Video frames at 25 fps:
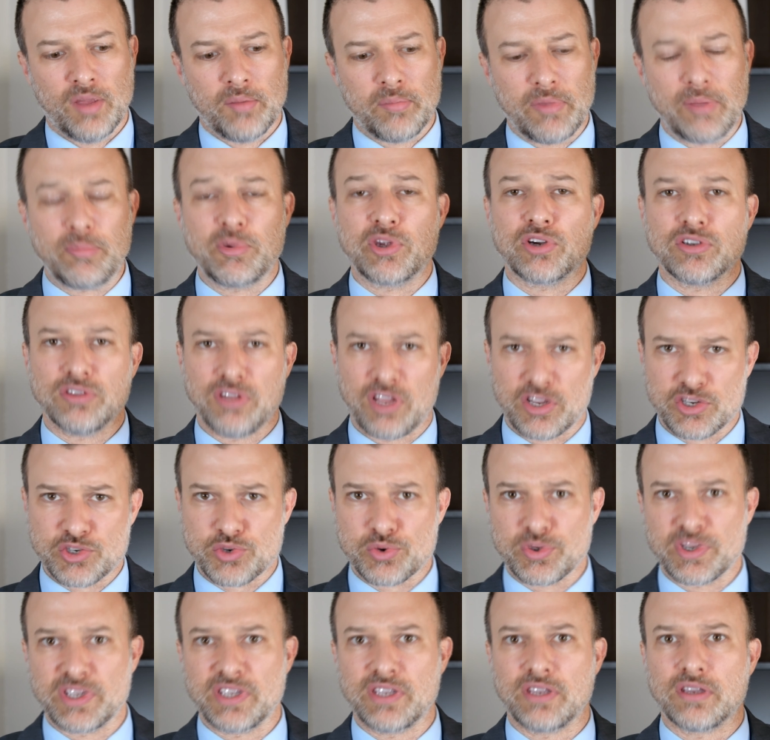maybe your
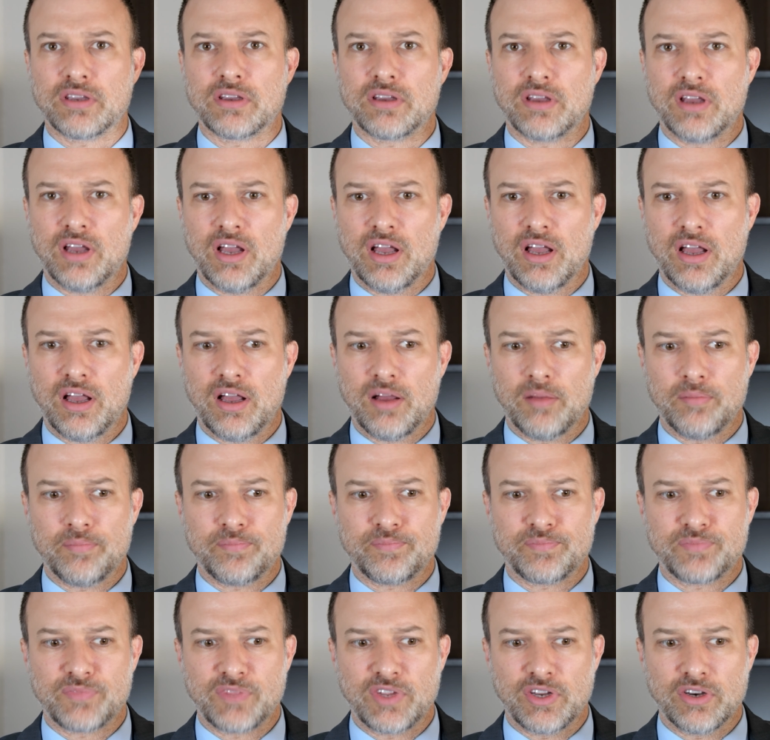luxury,
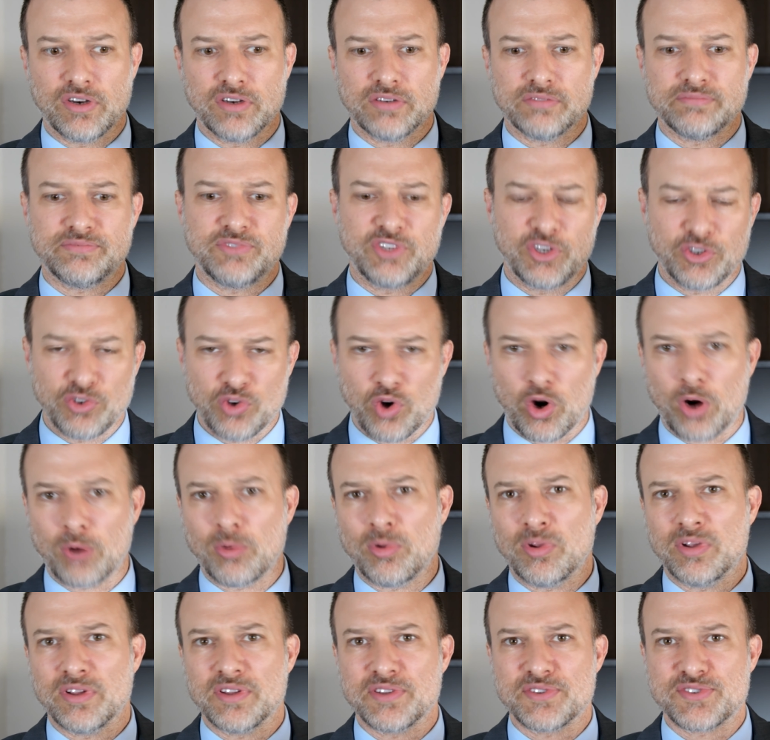your
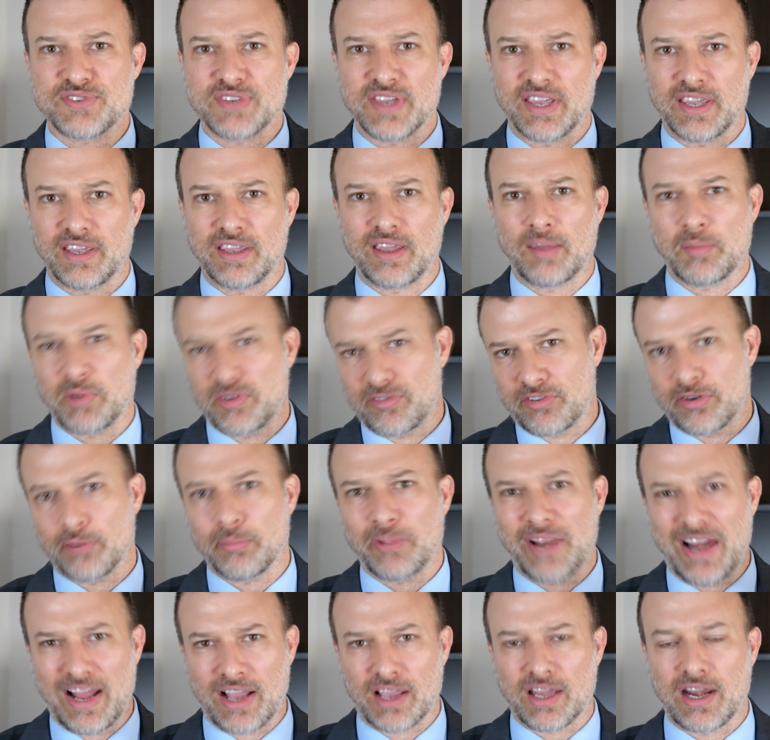normal, and say, I mean, from
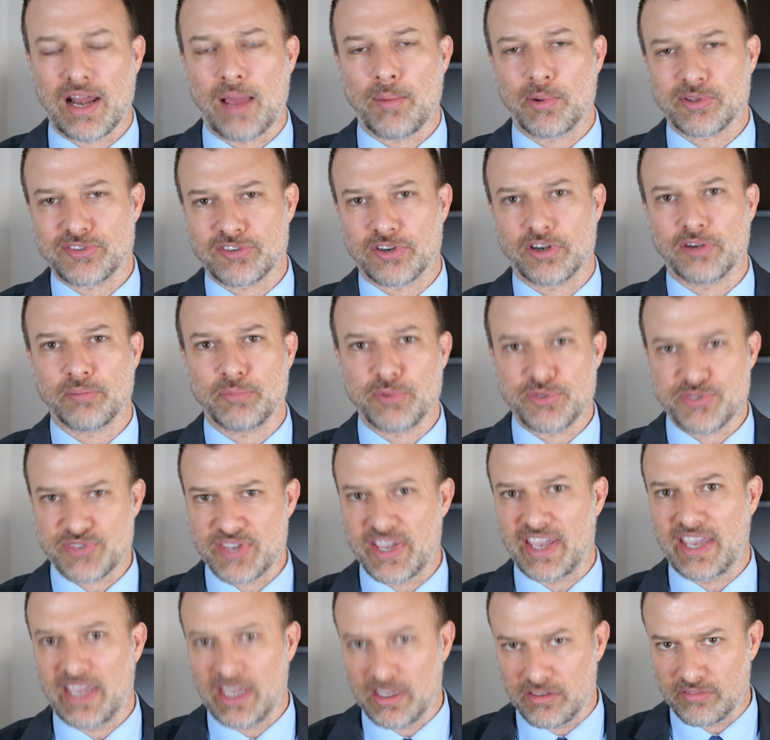an economic term, you
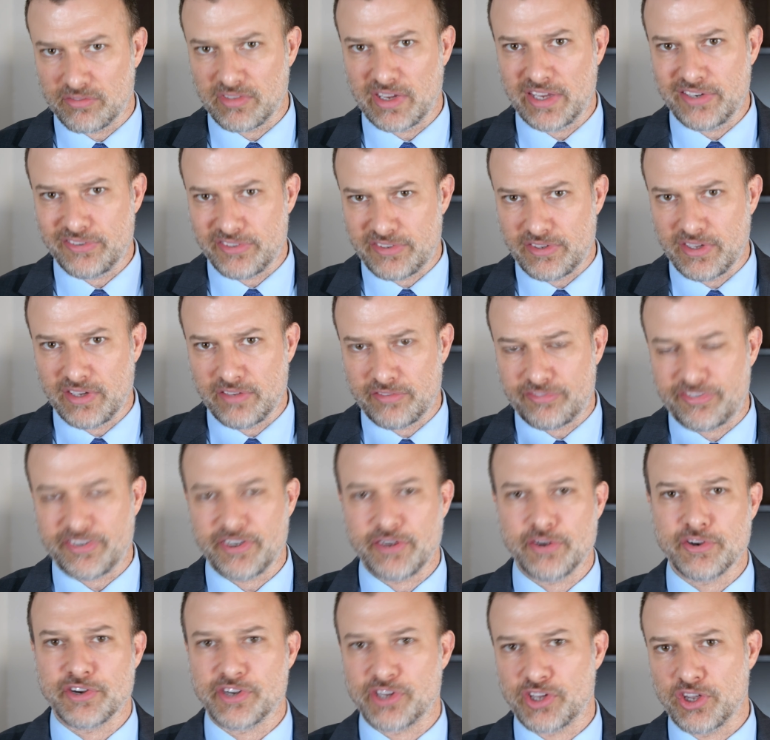say
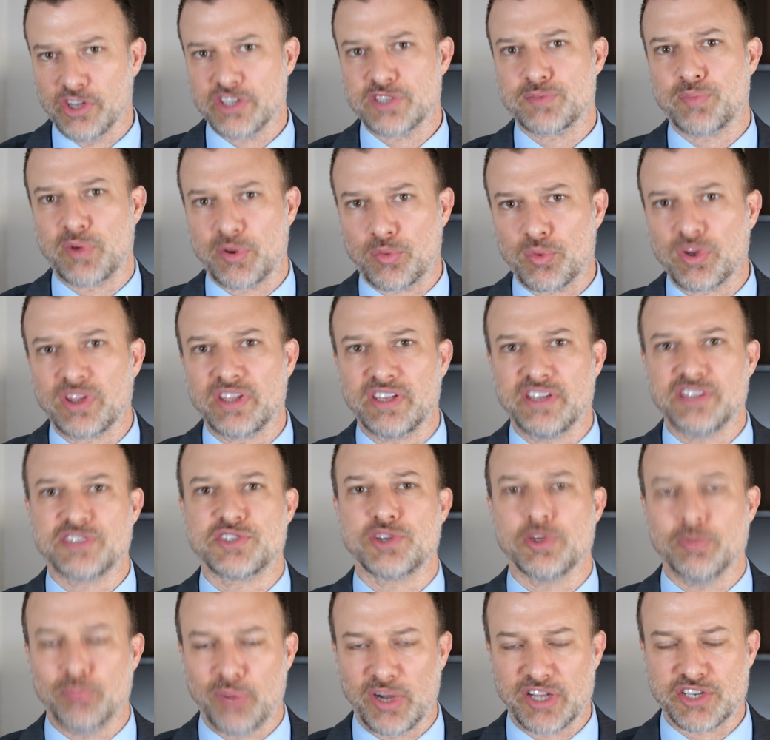inferior goods, but really it's
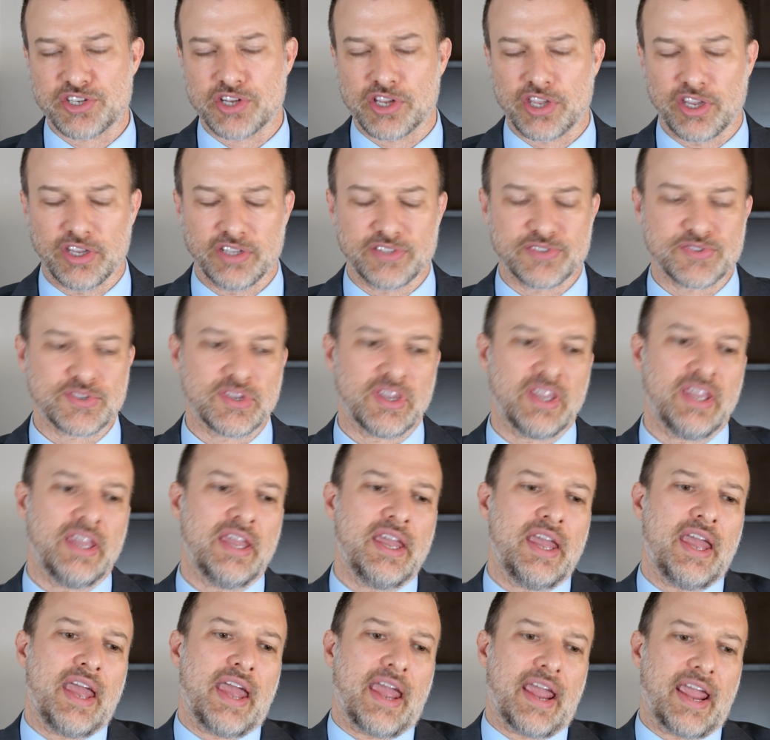your budget goods.
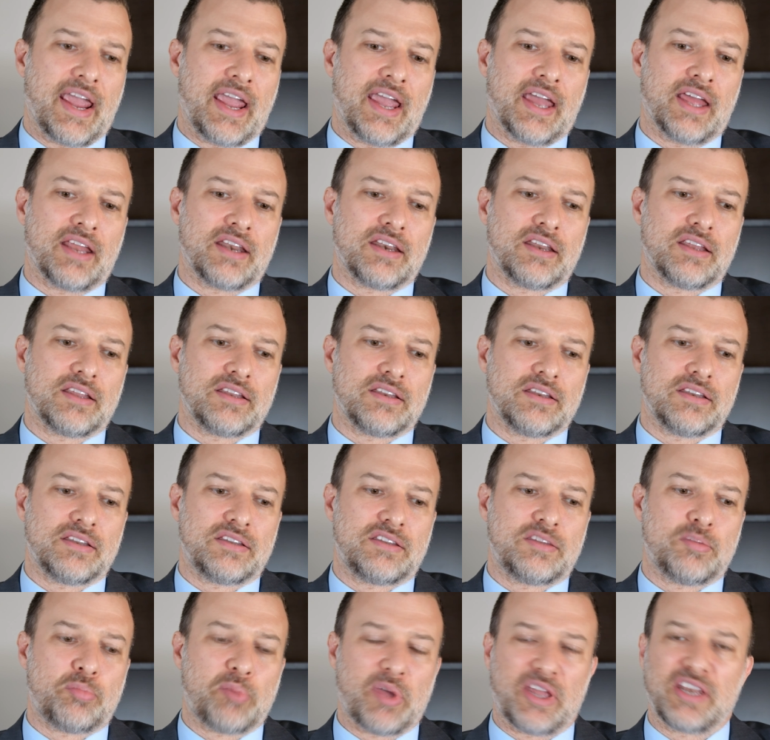And
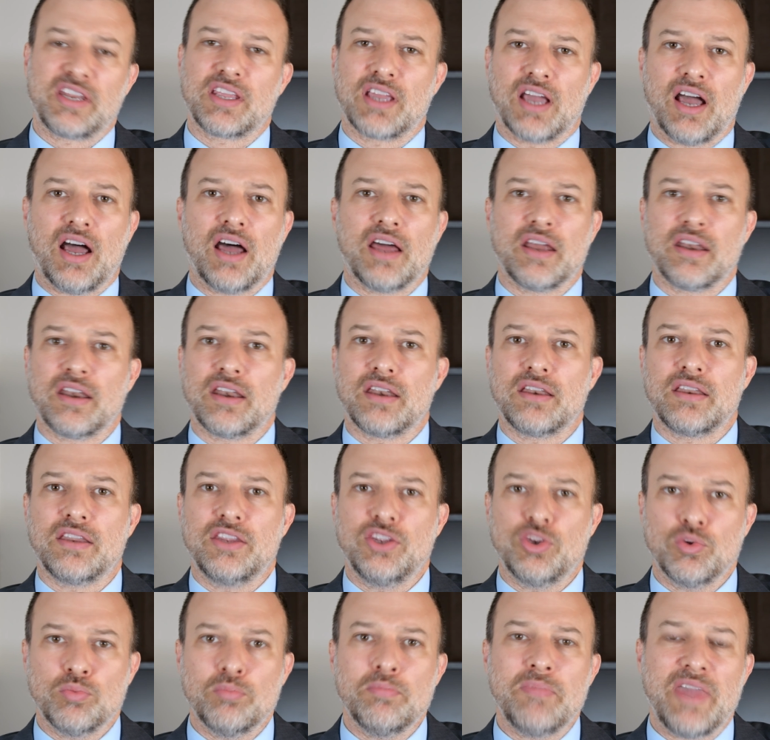depending on,
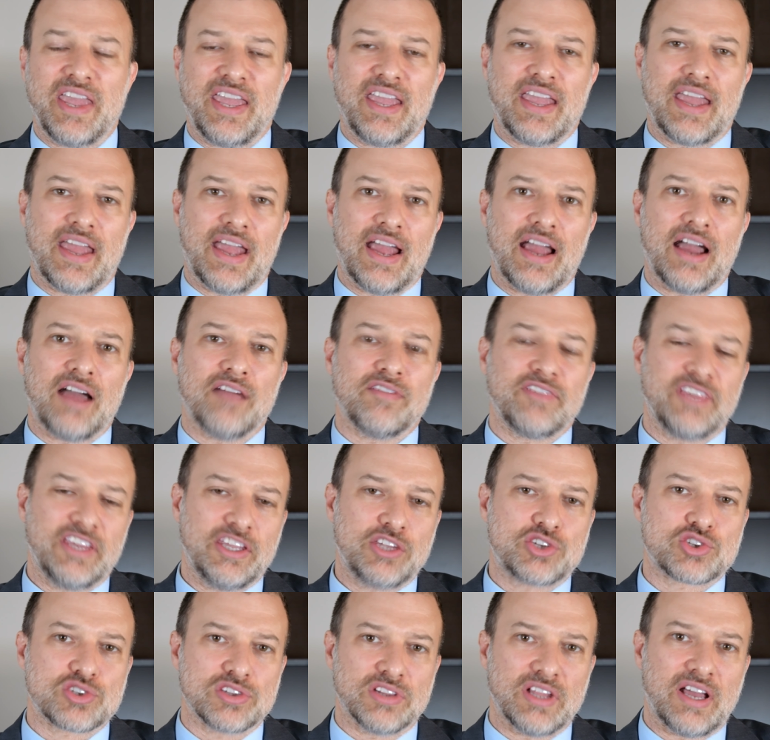you may have,
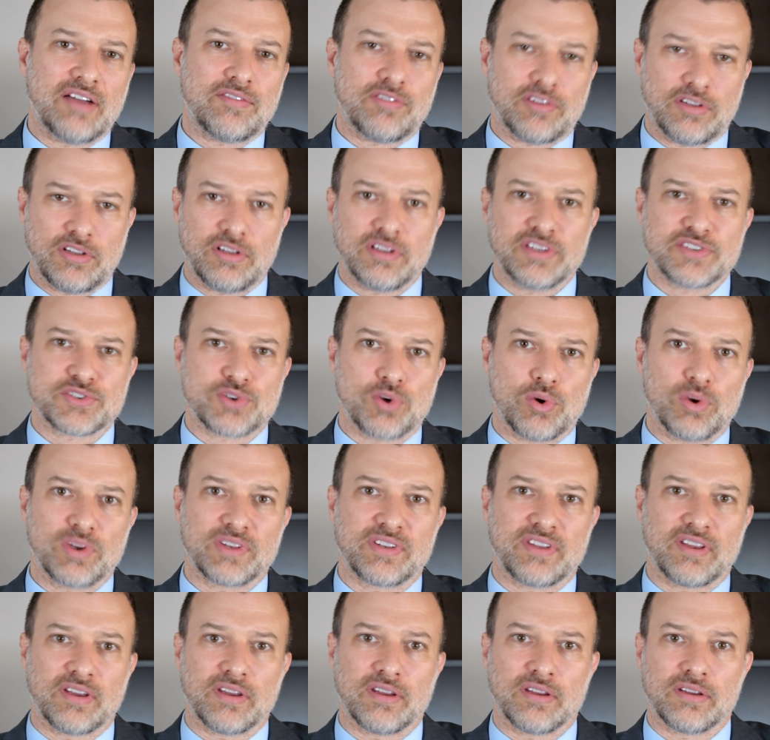each level is going
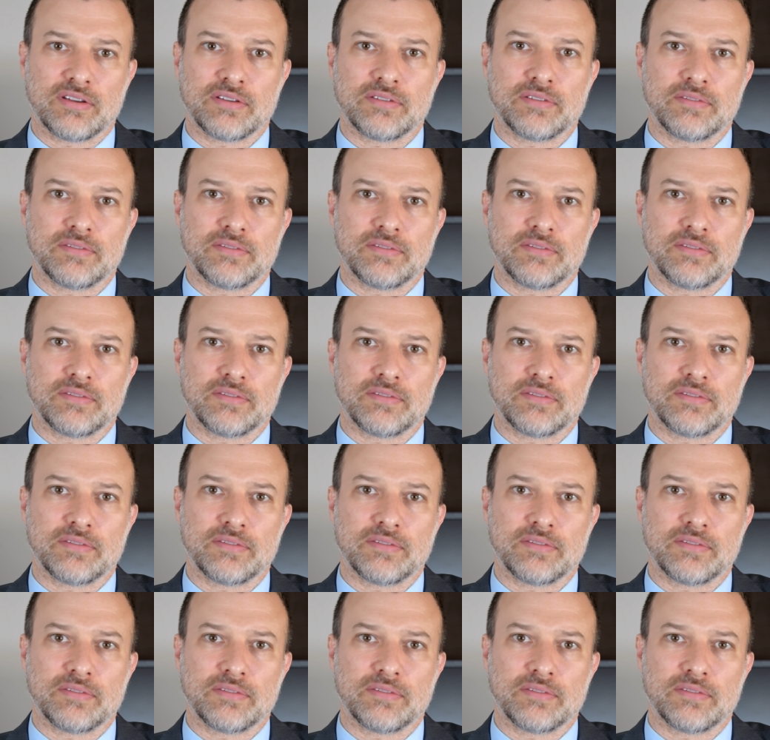to